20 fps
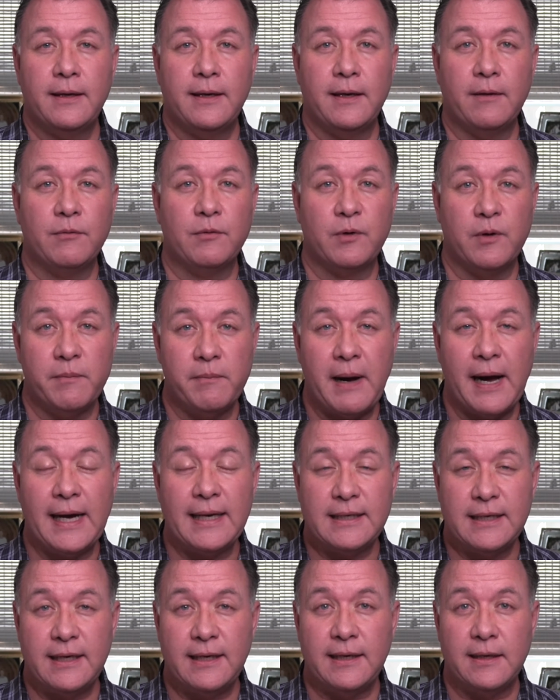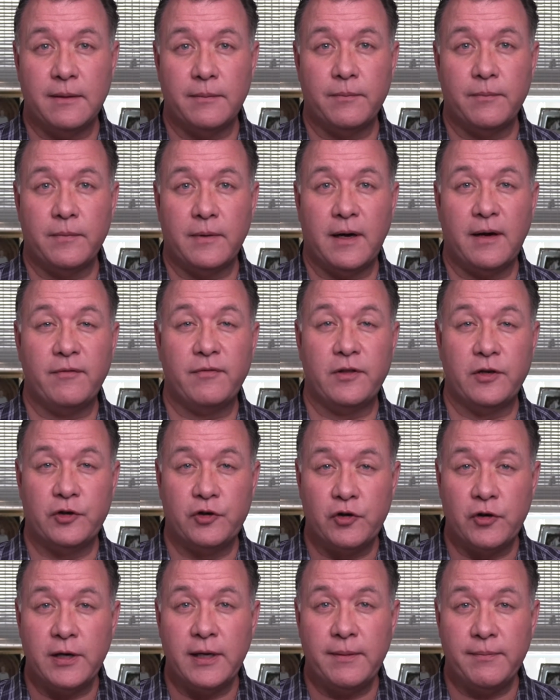it reminded him of the
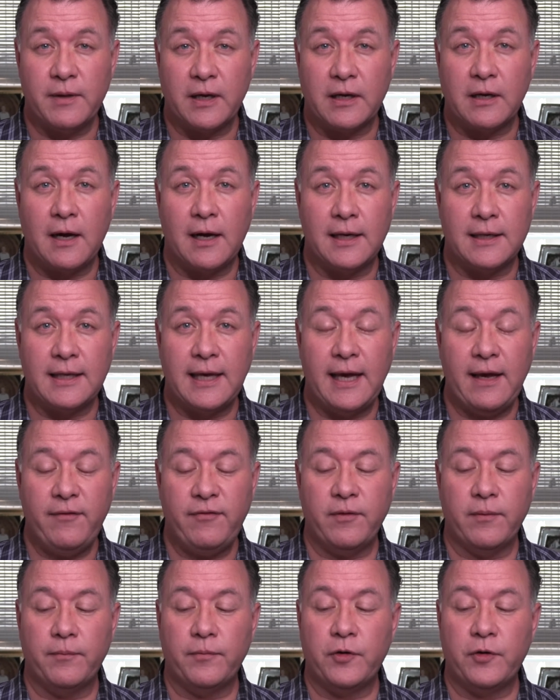dream that God gave him.